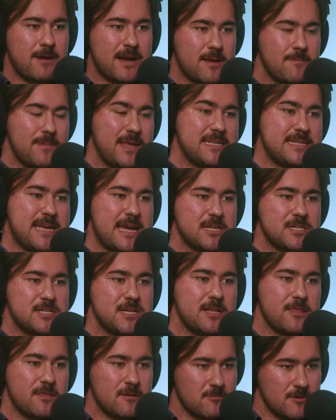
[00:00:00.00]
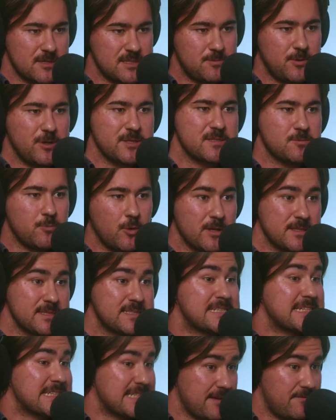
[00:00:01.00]
recommendation, and the response was
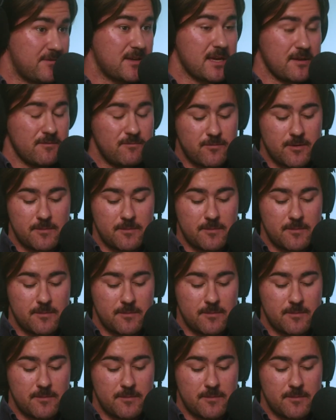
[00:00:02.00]
significant